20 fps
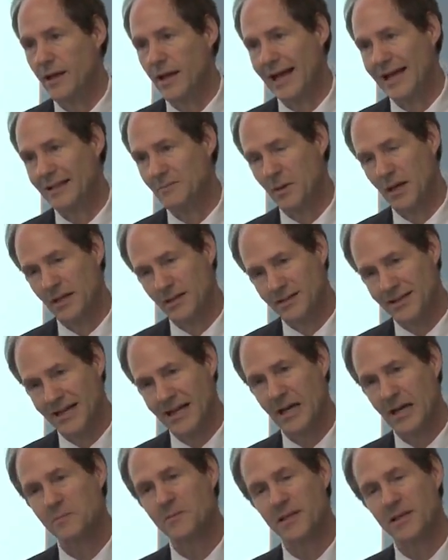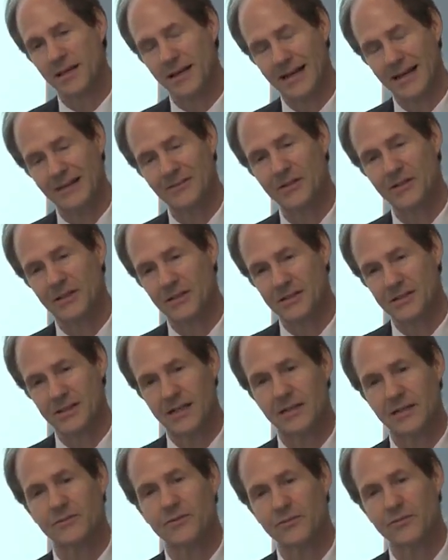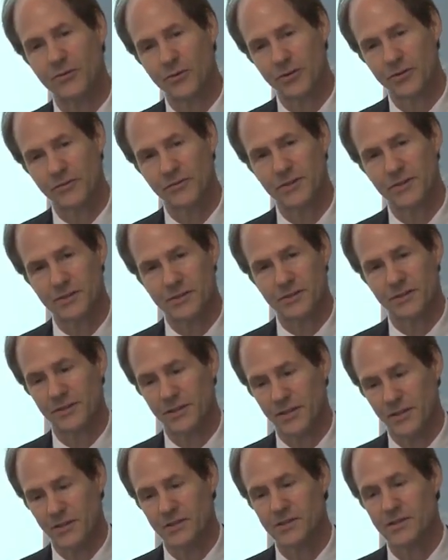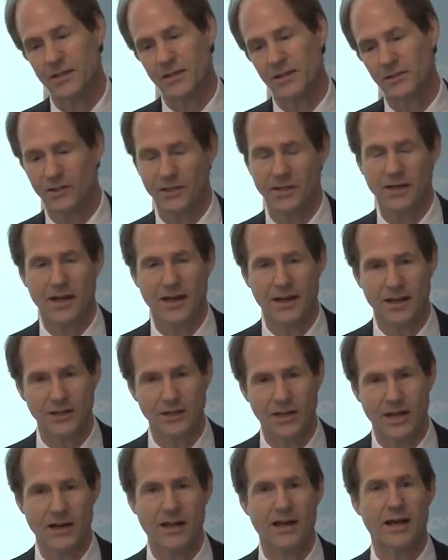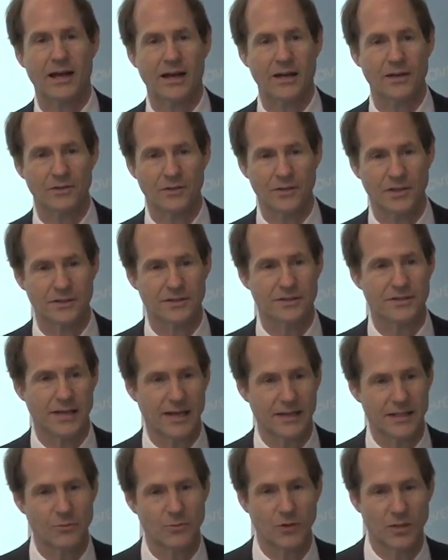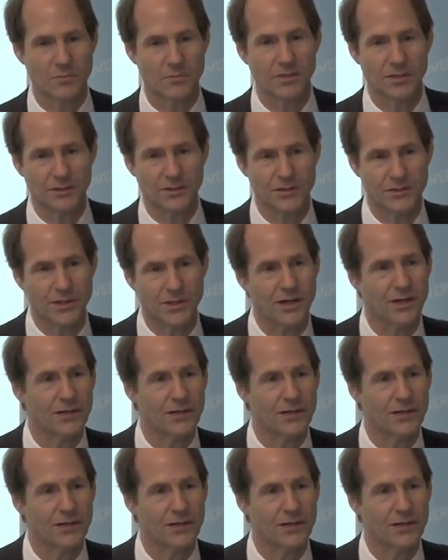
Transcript: And by the time the accounting is done of the 4th fiscal year, it's going to look a lot higher than $91 billion.